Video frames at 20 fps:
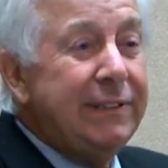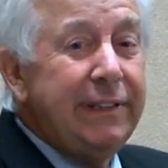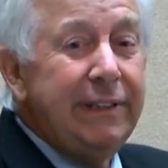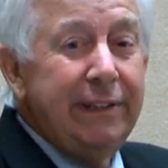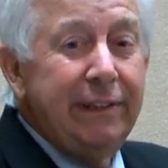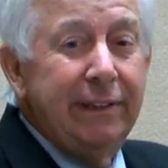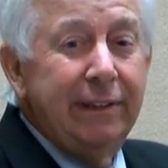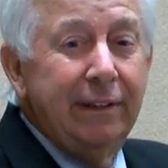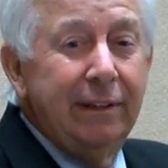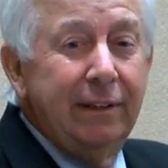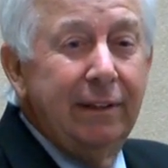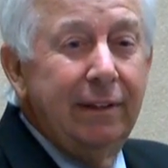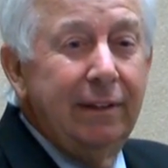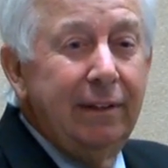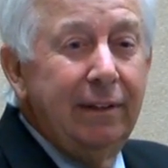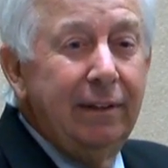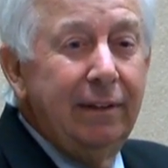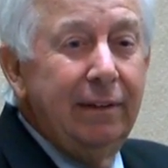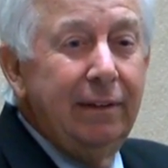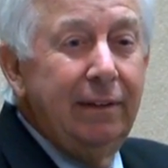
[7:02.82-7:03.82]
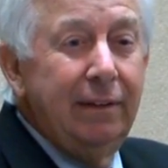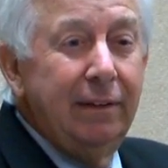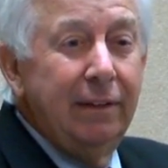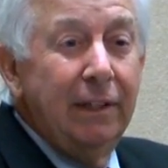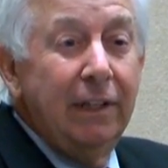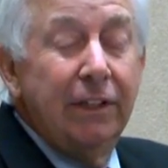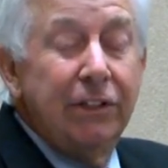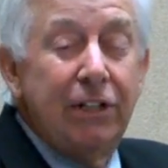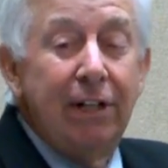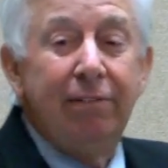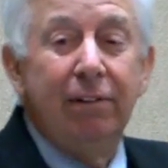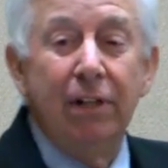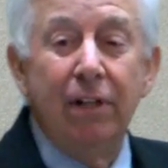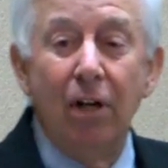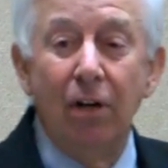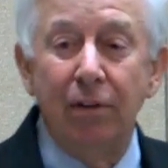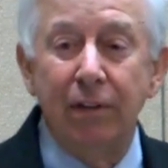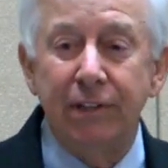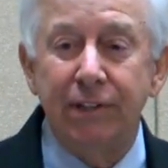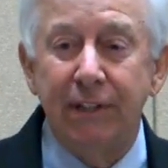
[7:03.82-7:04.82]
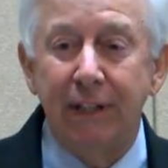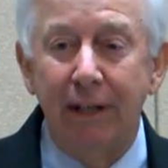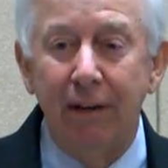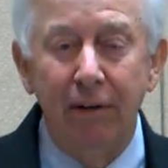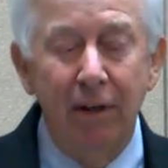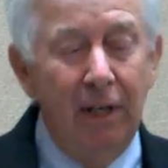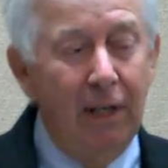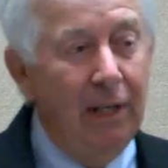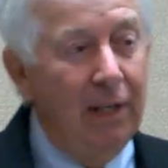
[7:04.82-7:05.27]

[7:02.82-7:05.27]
Do you ever notice how